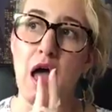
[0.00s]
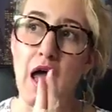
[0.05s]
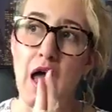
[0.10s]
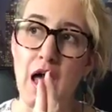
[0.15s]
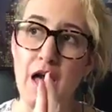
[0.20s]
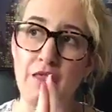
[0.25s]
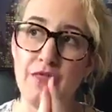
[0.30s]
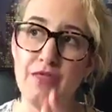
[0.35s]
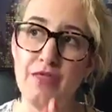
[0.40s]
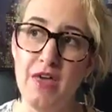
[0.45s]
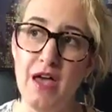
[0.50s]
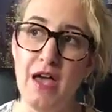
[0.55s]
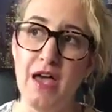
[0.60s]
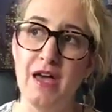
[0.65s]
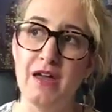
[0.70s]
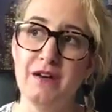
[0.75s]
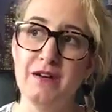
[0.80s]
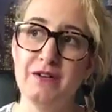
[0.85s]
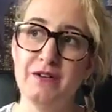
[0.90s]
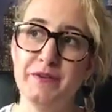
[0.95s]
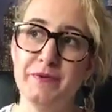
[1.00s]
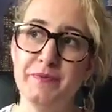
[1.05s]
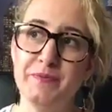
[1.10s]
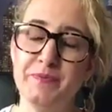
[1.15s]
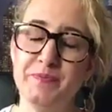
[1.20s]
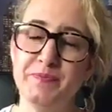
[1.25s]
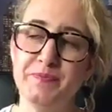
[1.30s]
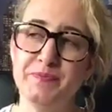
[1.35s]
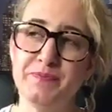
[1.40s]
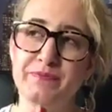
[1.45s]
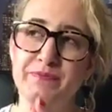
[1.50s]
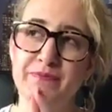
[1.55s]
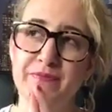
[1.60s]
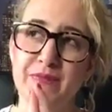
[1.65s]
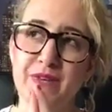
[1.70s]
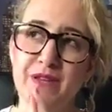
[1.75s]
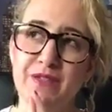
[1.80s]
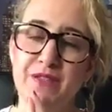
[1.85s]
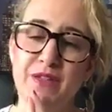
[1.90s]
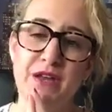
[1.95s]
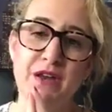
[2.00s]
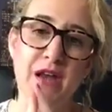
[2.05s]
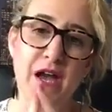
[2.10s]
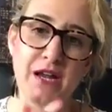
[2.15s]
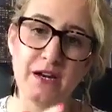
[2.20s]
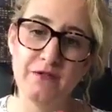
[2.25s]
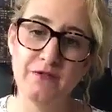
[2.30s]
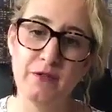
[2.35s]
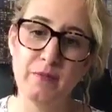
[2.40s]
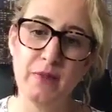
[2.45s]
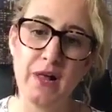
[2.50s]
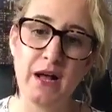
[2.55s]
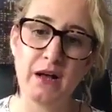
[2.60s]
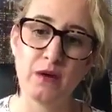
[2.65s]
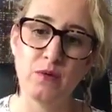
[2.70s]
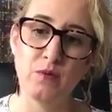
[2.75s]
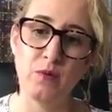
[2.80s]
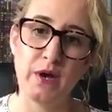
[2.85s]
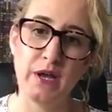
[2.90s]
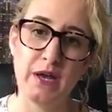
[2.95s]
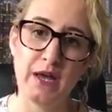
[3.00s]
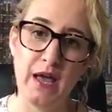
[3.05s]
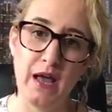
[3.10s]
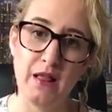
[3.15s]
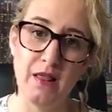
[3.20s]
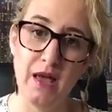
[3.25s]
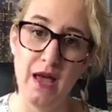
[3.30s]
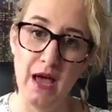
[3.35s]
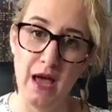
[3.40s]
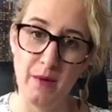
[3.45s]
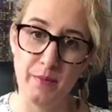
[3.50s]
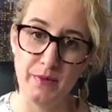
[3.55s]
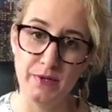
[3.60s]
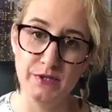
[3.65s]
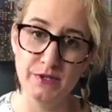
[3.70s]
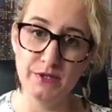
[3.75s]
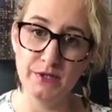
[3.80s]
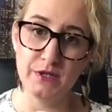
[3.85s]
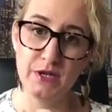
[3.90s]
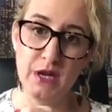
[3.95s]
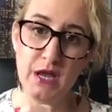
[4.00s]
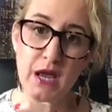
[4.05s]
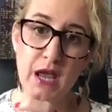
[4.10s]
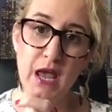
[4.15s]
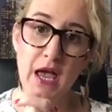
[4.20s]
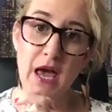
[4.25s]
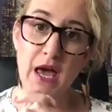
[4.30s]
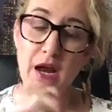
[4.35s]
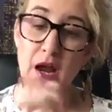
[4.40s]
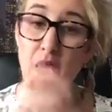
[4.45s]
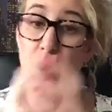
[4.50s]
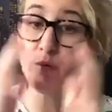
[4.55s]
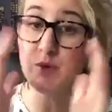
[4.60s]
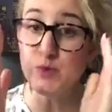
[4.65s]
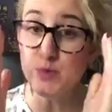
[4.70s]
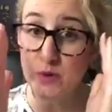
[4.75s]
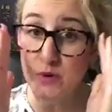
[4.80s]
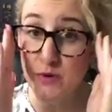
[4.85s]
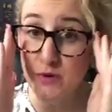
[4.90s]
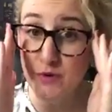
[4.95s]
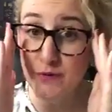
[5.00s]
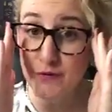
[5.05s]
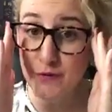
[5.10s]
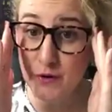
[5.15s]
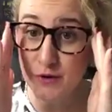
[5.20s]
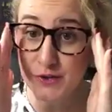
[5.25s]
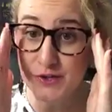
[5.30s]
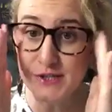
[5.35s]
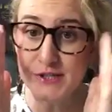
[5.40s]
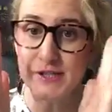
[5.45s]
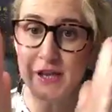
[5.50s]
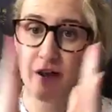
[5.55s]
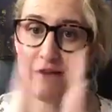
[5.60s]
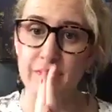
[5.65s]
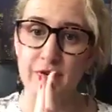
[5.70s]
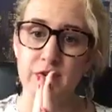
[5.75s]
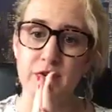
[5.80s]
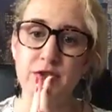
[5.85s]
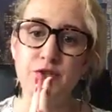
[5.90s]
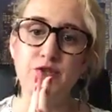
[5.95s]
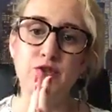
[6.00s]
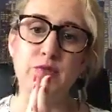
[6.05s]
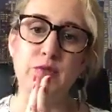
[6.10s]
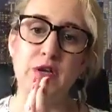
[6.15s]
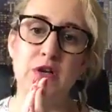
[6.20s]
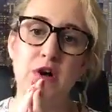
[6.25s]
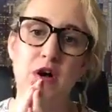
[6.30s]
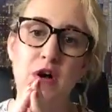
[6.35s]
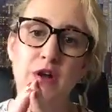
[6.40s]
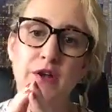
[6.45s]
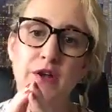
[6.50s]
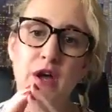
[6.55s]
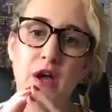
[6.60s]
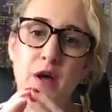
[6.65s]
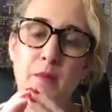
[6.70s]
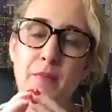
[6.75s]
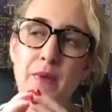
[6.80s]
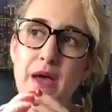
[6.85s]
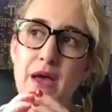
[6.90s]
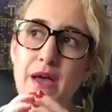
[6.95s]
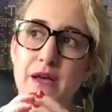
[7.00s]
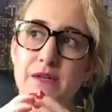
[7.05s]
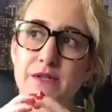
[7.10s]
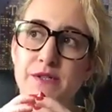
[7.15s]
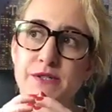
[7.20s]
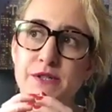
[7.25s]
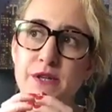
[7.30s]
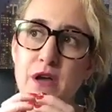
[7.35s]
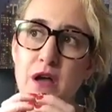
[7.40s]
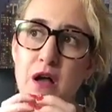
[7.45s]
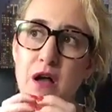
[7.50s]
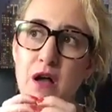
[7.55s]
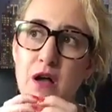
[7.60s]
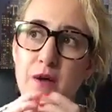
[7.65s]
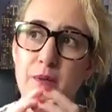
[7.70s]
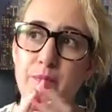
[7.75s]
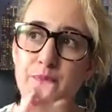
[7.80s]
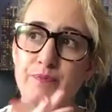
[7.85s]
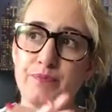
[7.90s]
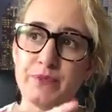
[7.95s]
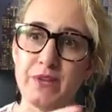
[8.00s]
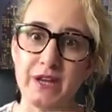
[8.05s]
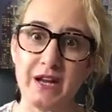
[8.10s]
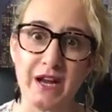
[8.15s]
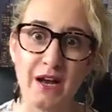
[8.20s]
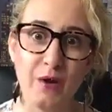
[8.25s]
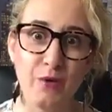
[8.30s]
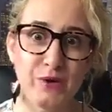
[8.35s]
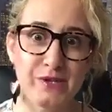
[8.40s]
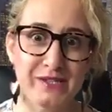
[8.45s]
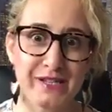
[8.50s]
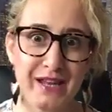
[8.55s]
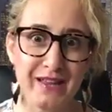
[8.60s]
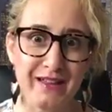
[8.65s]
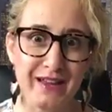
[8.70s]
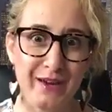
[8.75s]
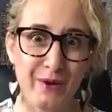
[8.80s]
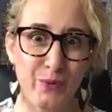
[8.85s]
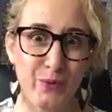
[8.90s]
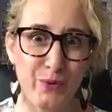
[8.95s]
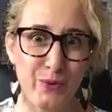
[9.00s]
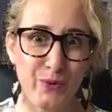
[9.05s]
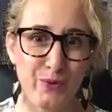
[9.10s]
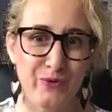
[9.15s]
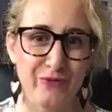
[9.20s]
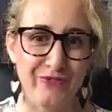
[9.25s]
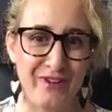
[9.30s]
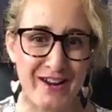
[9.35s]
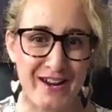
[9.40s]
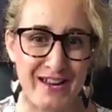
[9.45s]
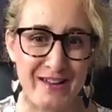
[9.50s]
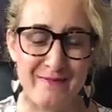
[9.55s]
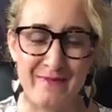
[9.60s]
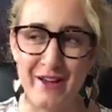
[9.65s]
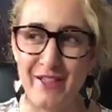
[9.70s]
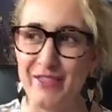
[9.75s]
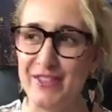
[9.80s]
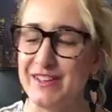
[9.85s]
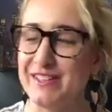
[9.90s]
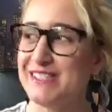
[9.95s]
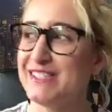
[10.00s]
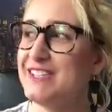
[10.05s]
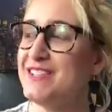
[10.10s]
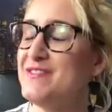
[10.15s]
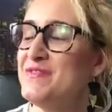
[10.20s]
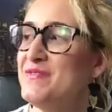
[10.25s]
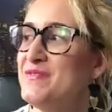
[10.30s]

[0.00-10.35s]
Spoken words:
And then the night of the Black and White Gala happened. And I was one of the first 7 to be called up as, and I always get like, whoo, funny about this.